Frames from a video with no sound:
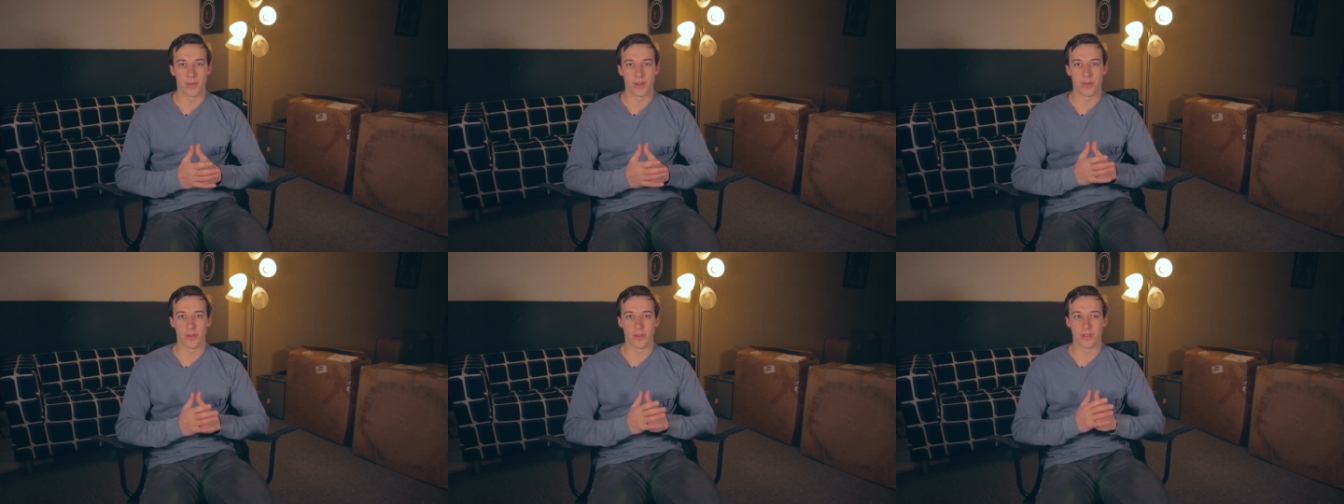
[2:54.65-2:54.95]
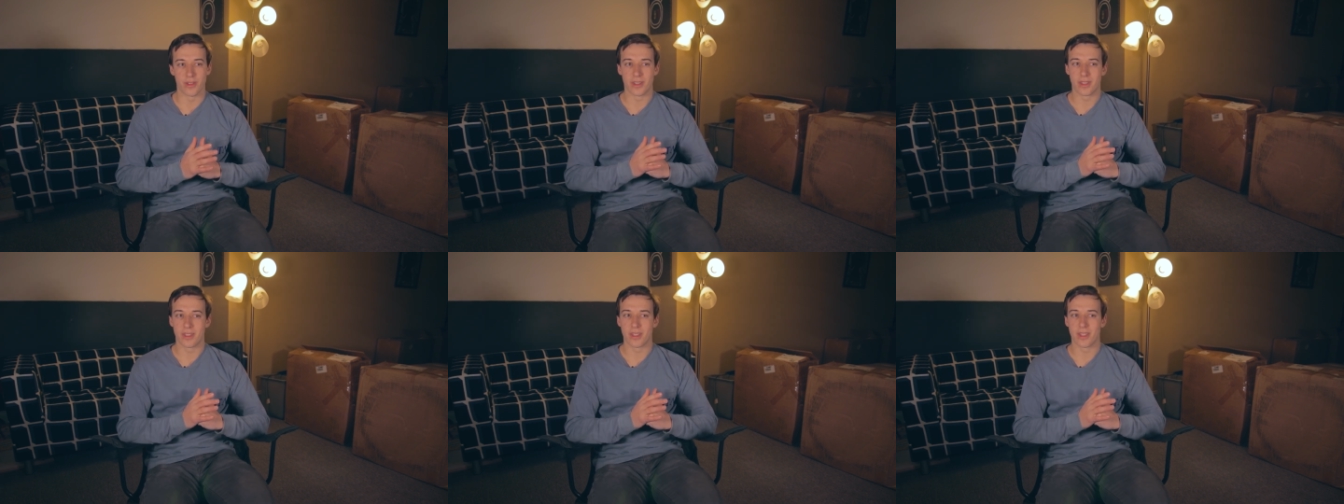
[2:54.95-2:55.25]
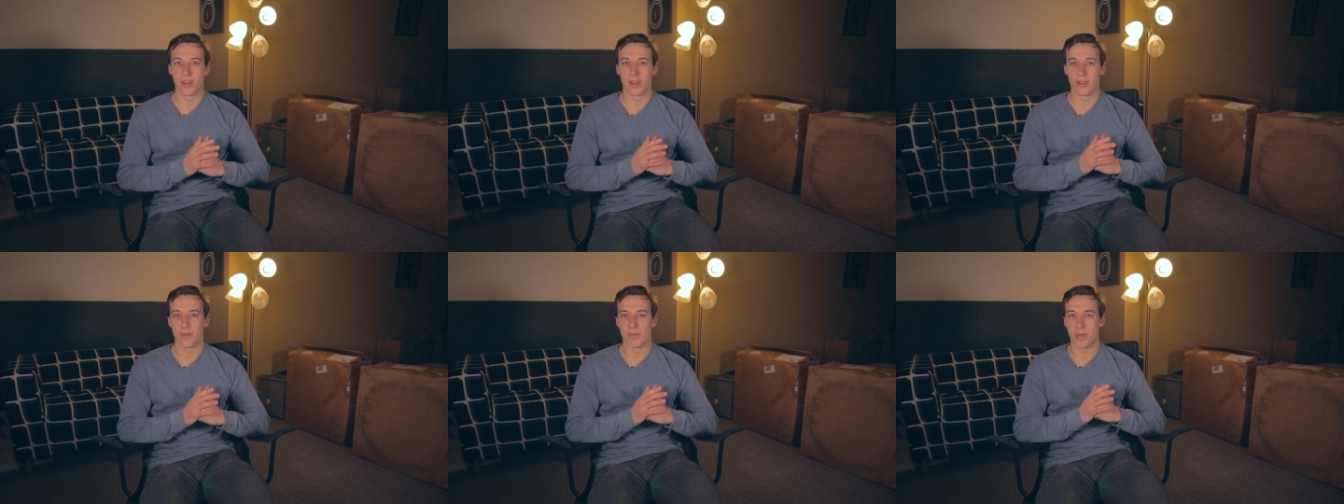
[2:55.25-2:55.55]
this
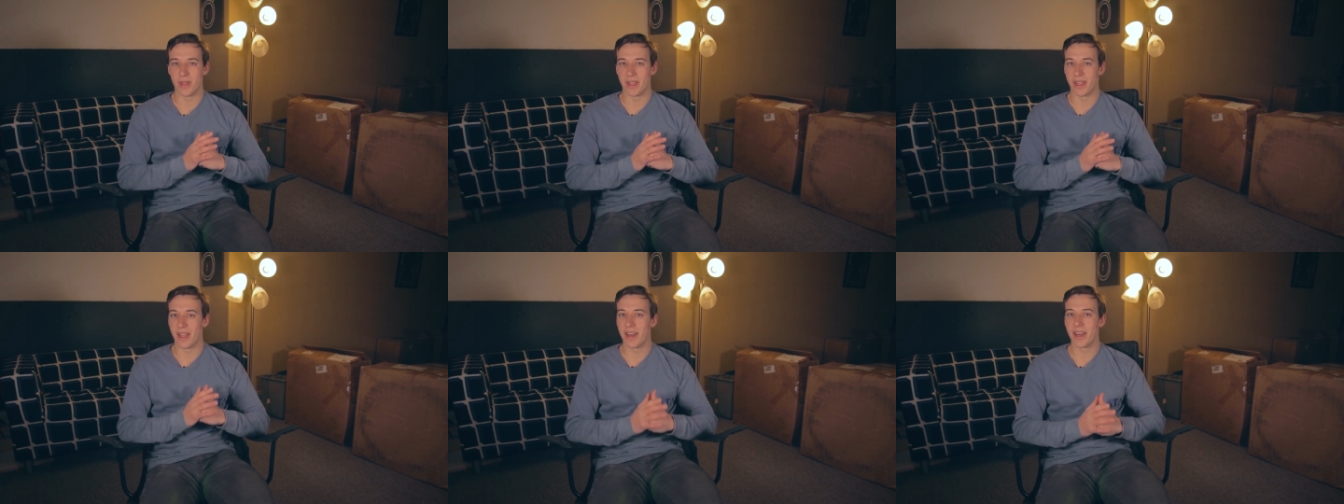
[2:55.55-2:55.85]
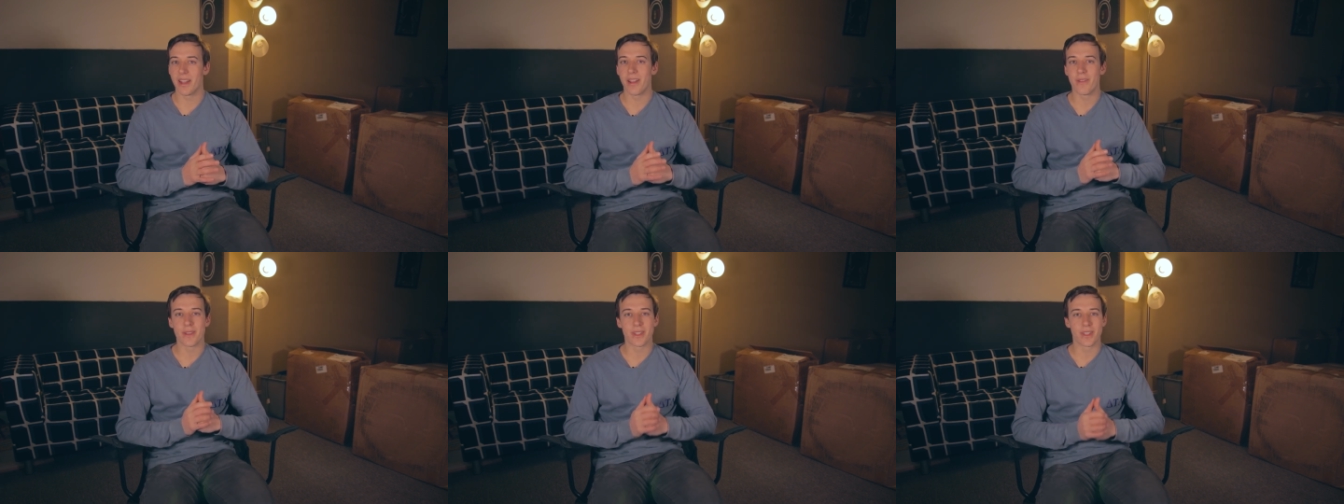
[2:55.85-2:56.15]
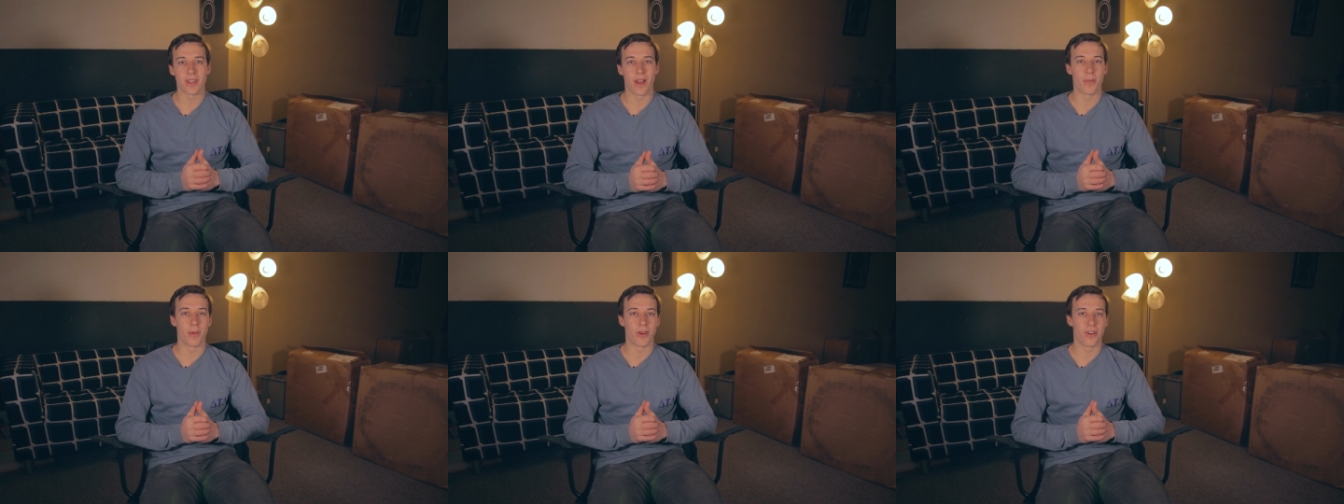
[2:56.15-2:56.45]
was beginning of
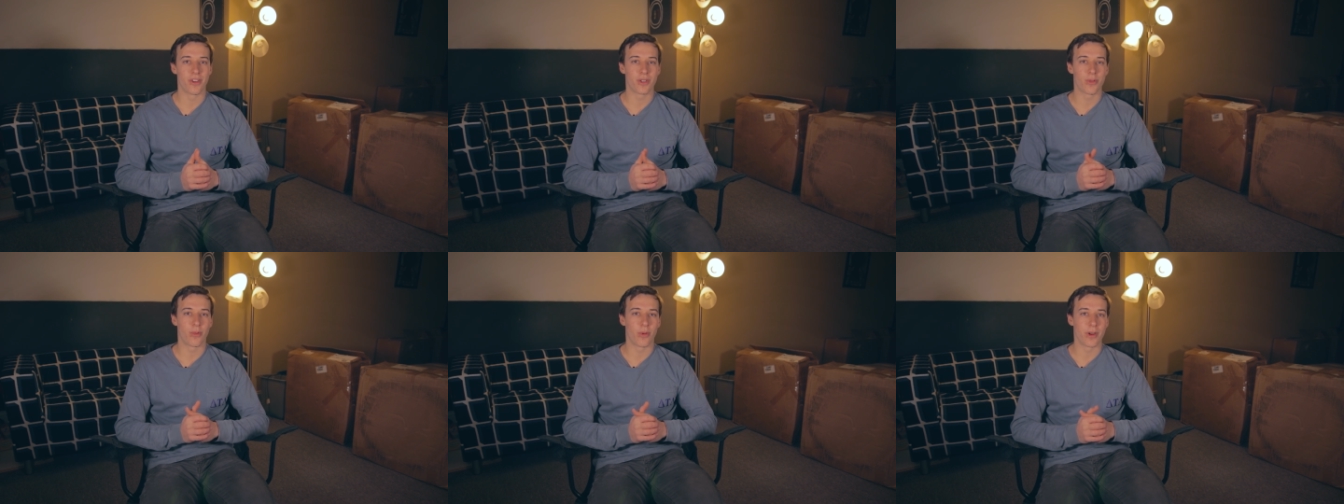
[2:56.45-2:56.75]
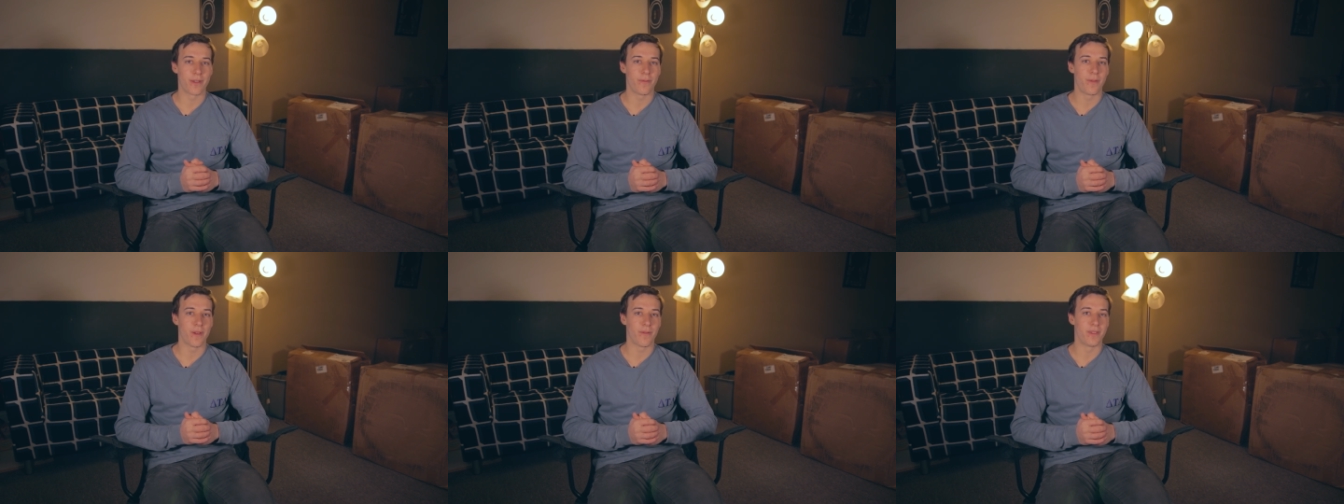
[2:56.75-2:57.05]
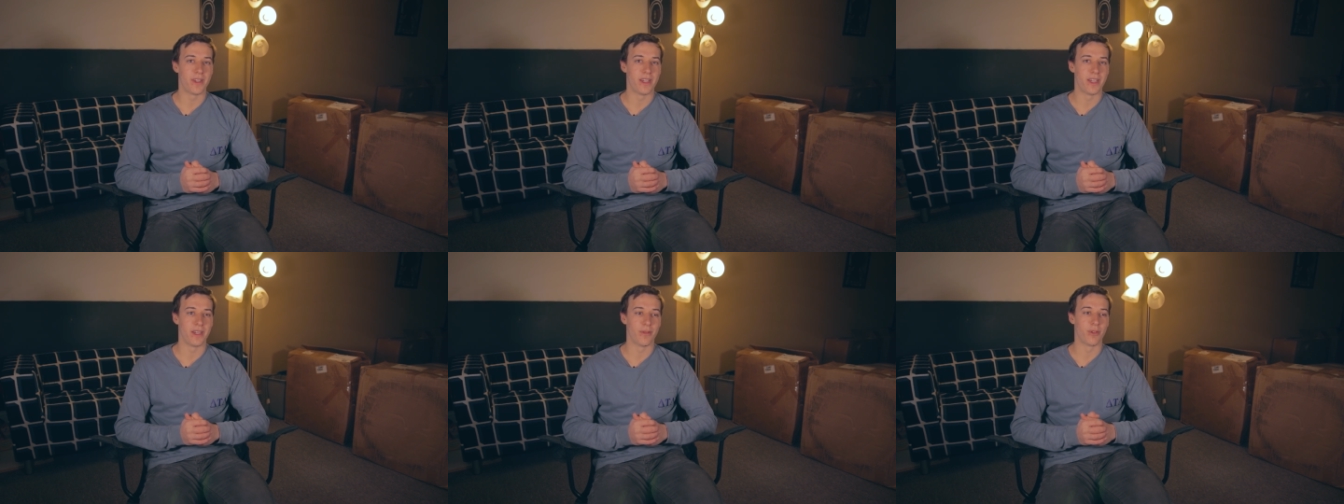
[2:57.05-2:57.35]
summer
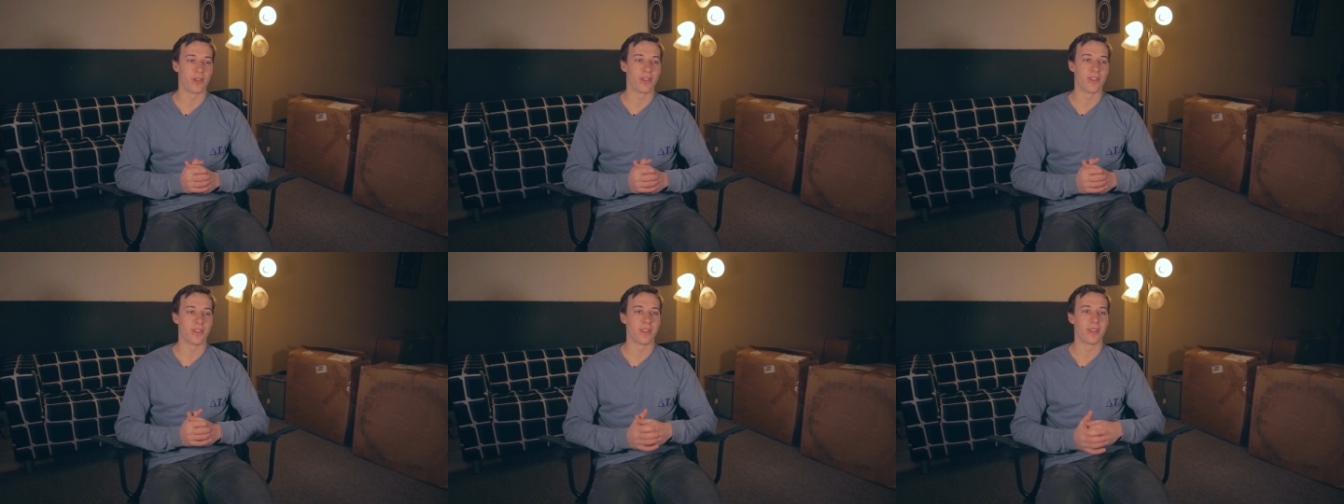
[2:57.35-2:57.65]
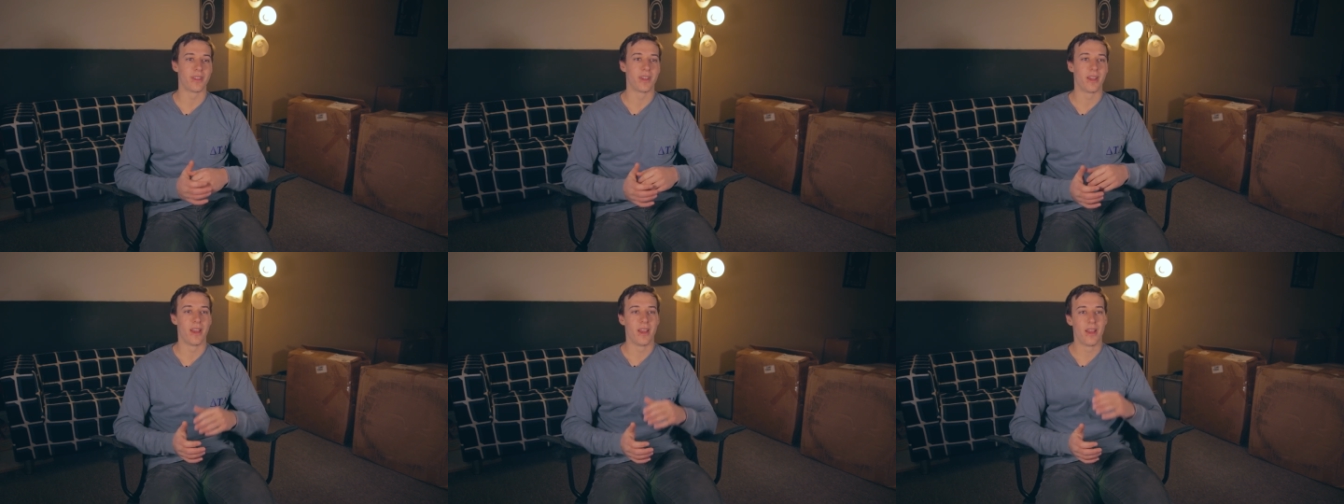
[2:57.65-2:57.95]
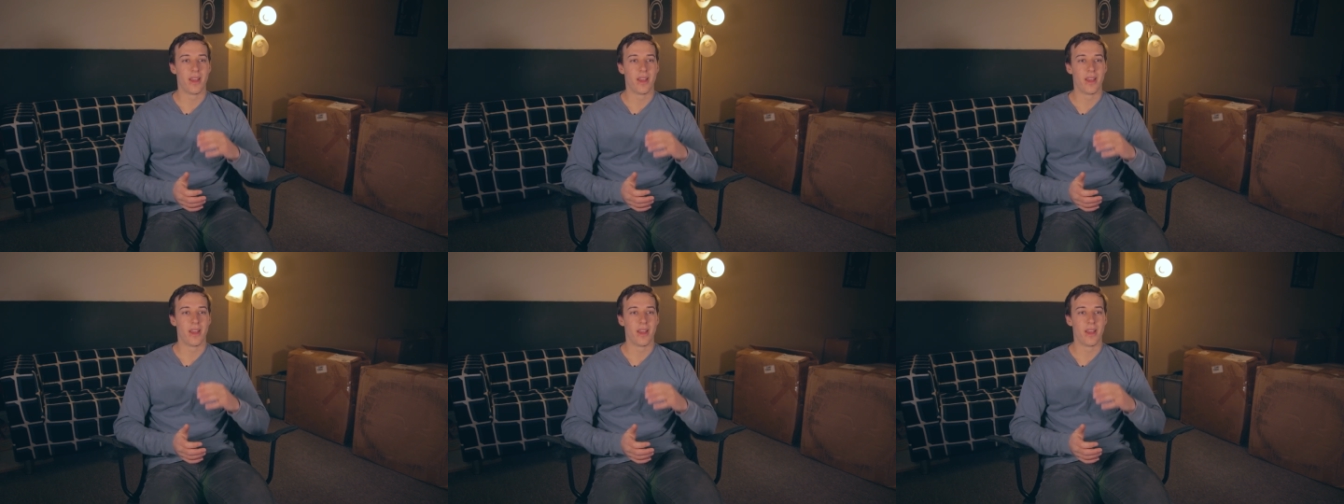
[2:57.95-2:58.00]
2015, which is